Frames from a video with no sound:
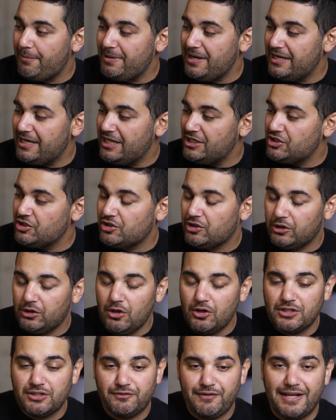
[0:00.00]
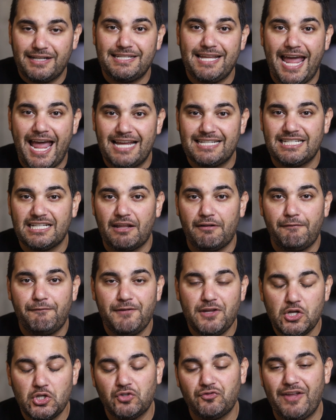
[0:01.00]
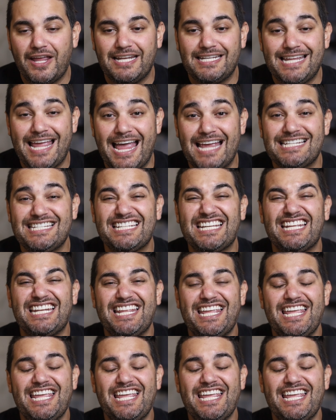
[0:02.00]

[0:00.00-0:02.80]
I mean, it just looks fantastic. It feels fantastic. It